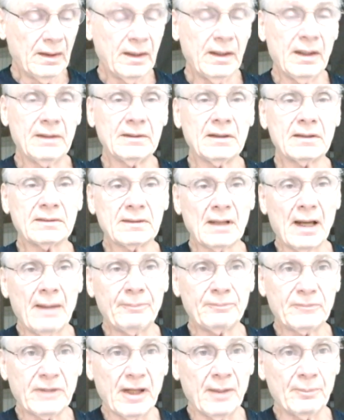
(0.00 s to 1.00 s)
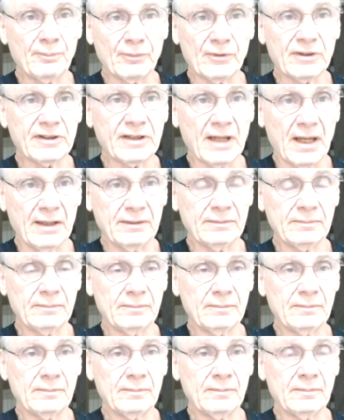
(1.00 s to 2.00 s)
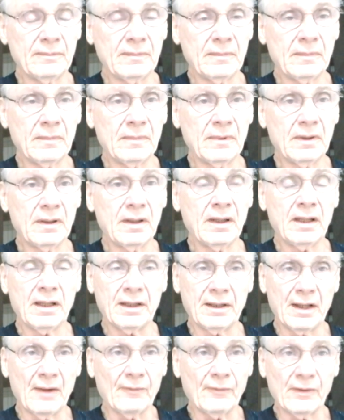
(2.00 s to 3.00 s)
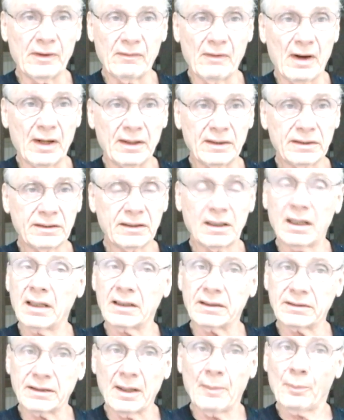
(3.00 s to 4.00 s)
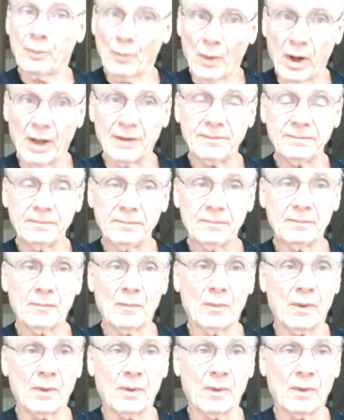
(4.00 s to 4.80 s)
in the top ten percent in every race except one